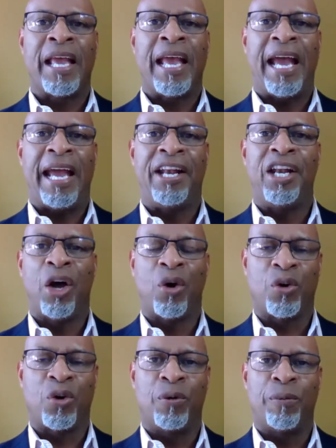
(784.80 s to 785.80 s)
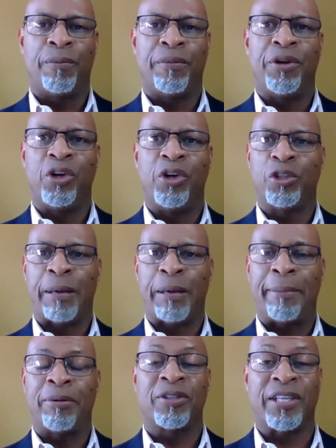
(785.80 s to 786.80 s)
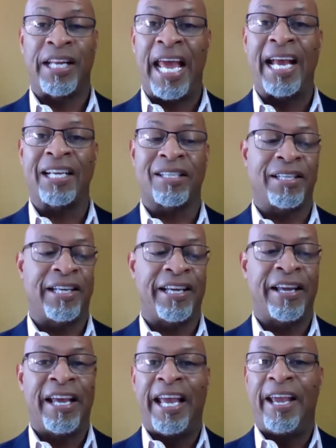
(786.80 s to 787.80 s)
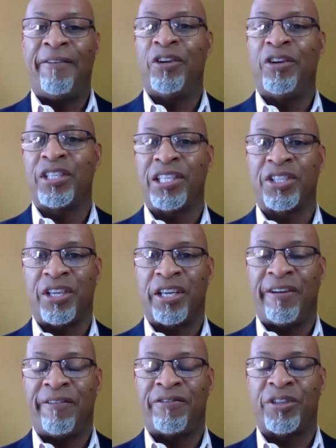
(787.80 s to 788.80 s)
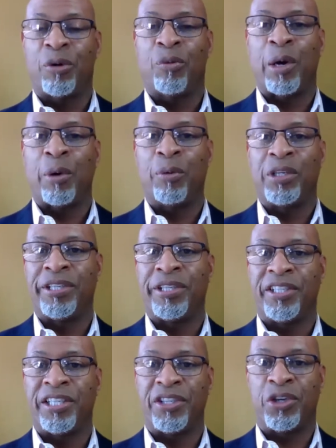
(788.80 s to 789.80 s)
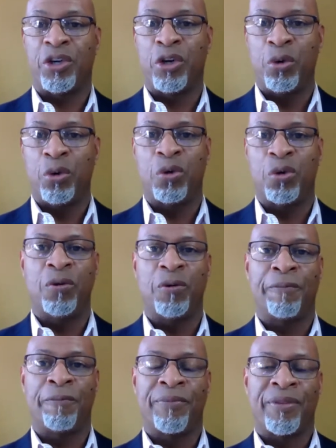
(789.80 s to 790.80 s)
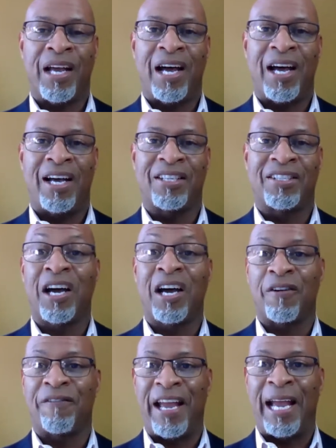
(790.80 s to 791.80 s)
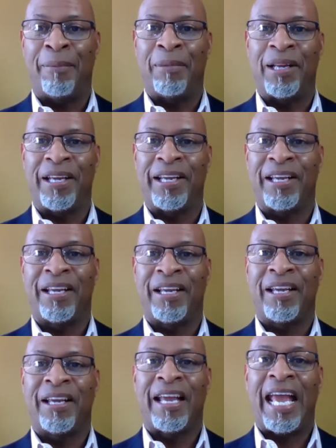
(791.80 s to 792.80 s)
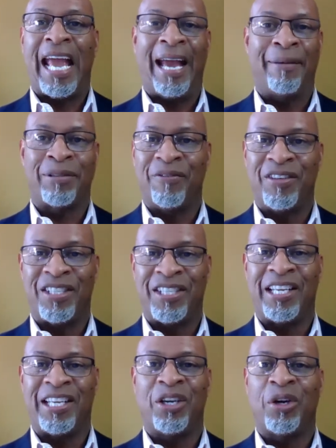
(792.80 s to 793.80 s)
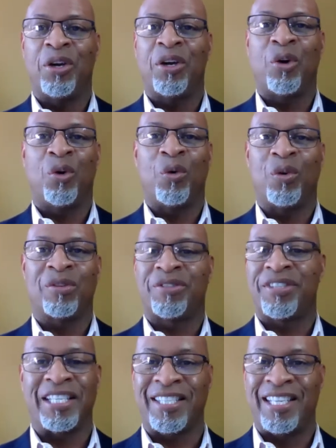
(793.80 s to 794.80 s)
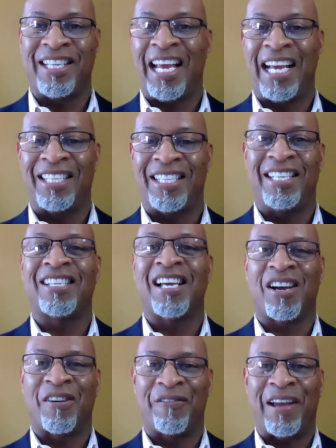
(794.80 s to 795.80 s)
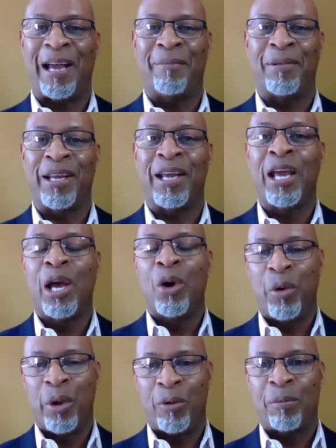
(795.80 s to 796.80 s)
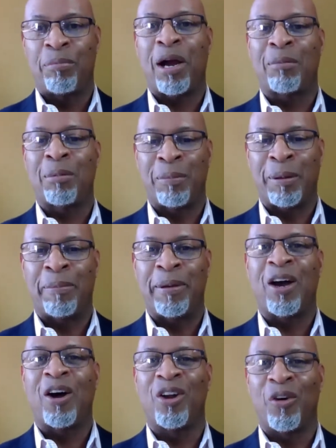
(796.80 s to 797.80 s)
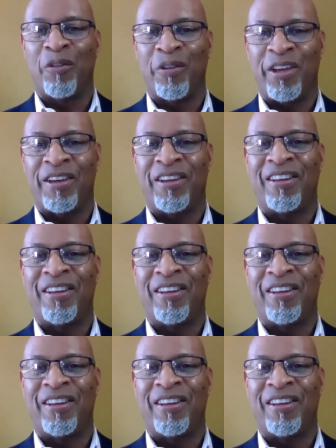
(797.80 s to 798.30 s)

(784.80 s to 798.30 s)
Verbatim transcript: And local newspapers, and actually, if you just, if someone were to just Google uh, Tucker family, Hampton, Virginia, or sixteen nineteen Tucker family, we will probably be all over the,